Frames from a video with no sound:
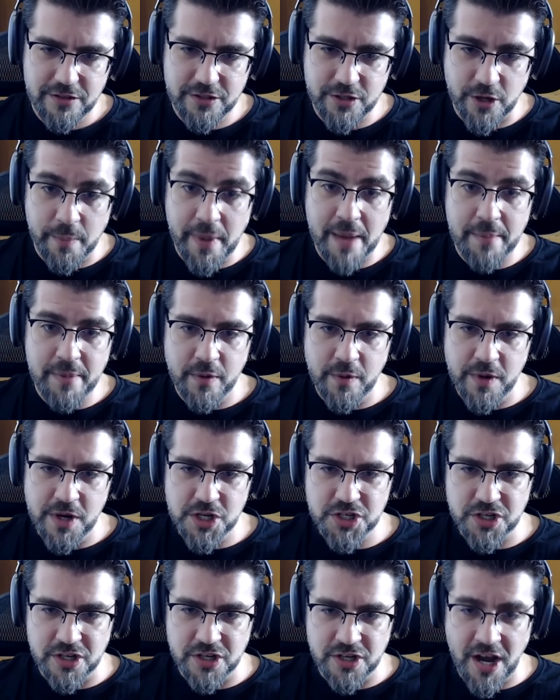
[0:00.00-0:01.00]
So maybe
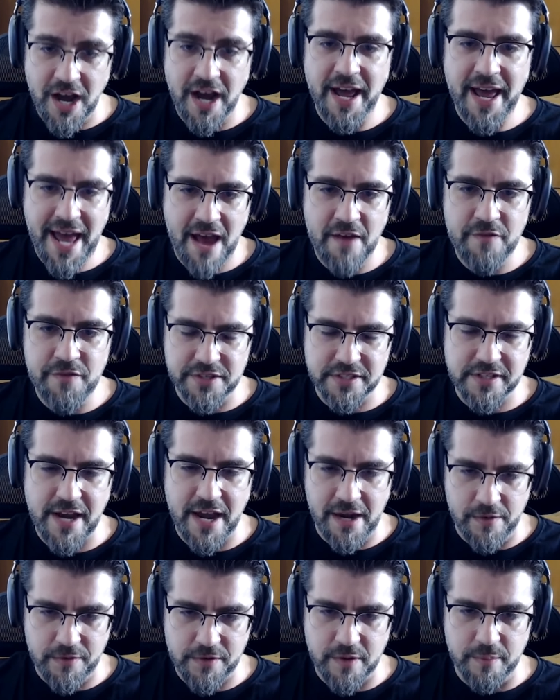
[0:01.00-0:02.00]
we should not have this
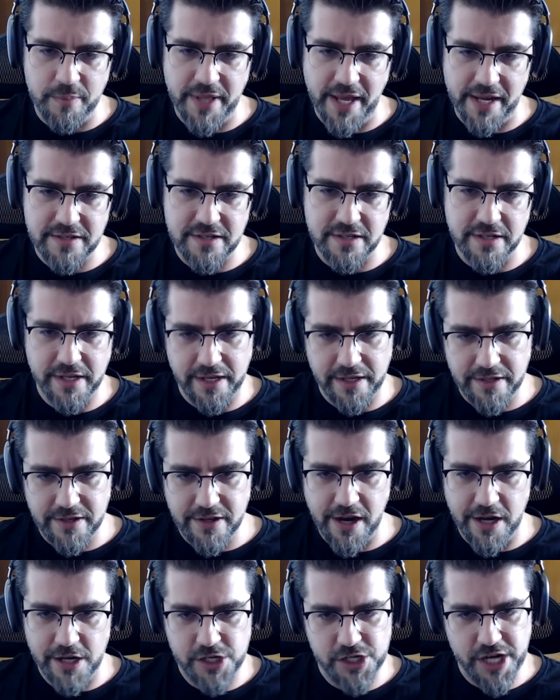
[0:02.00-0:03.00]
kind of complexity
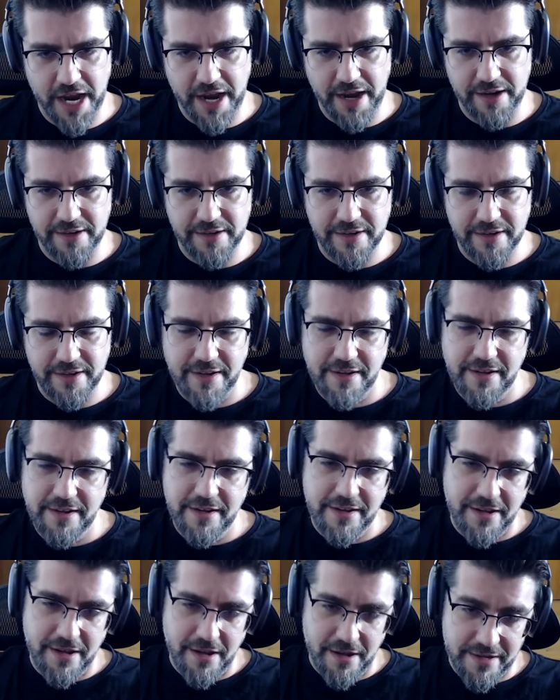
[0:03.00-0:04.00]
on chain
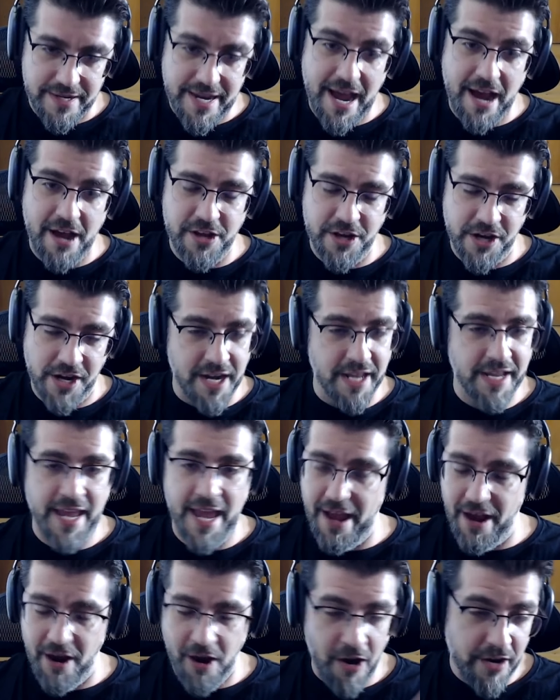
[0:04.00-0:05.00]
now you're going to
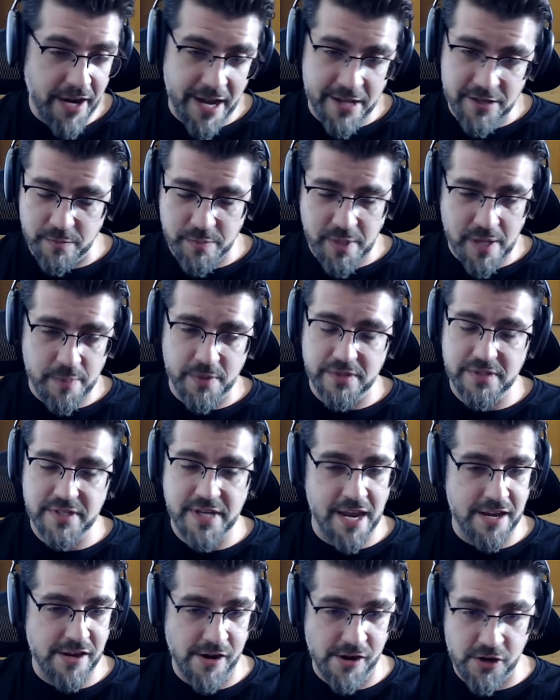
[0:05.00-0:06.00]
get all kinds of people
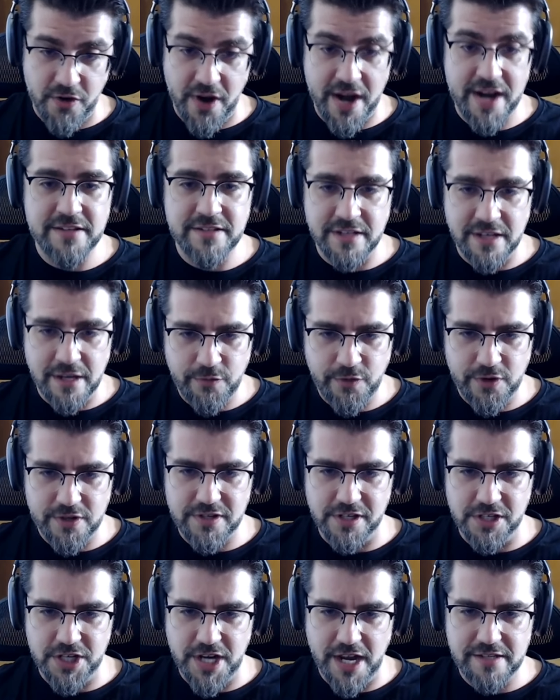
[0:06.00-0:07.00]
saying you're crazy for
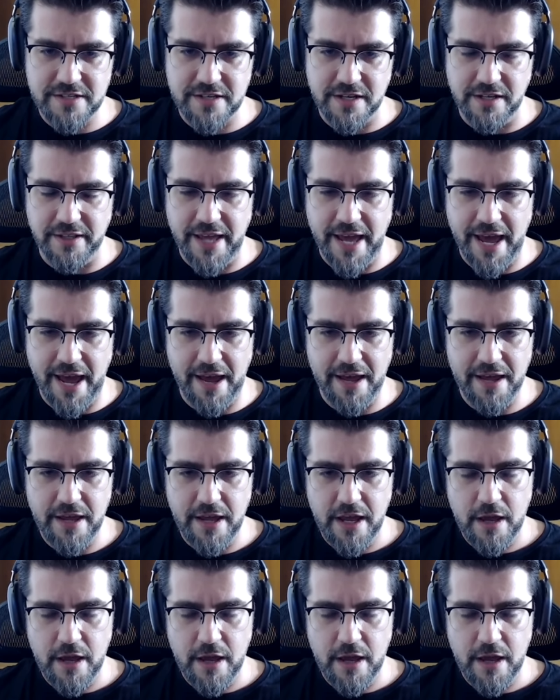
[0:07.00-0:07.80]
suggesting that.